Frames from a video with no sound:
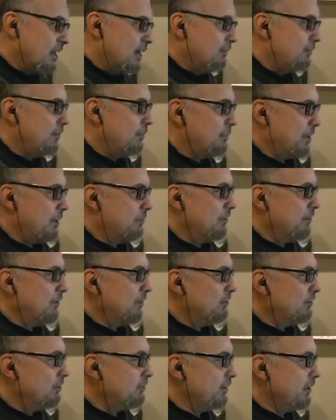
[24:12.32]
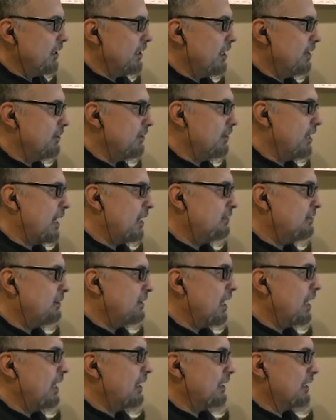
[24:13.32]
from immigrants of any other
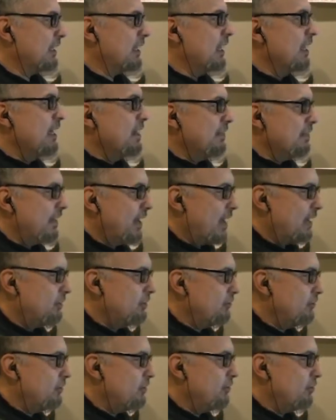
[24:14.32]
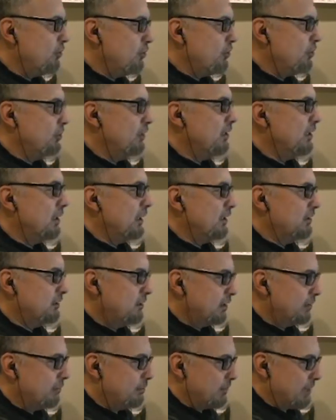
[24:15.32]
nationality, thanks to the Cuban
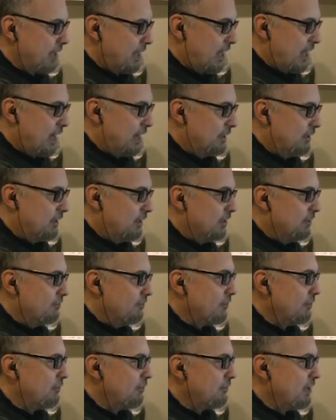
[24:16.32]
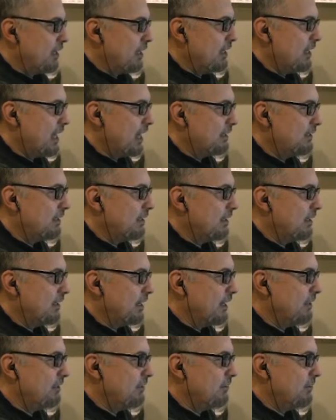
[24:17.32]
Adjustment Act, first enacted in
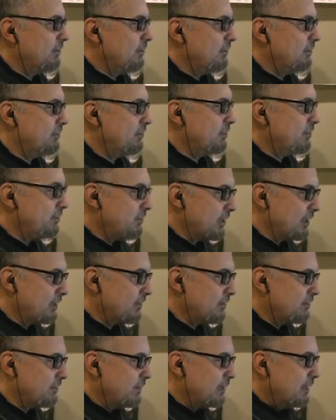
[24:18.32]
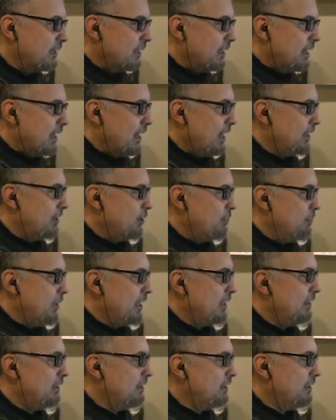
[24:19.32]
1966 and
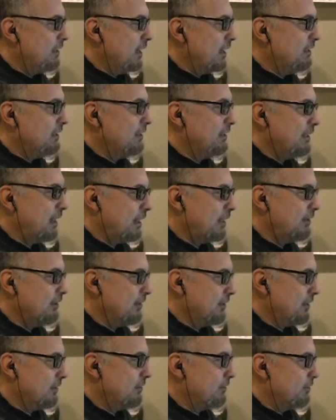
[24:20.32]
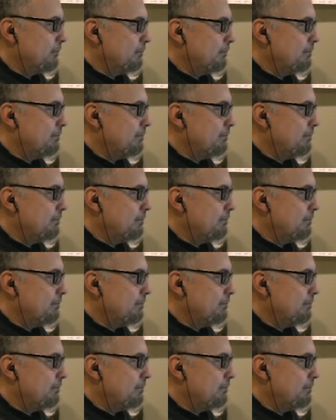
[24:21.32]
amended in 1996.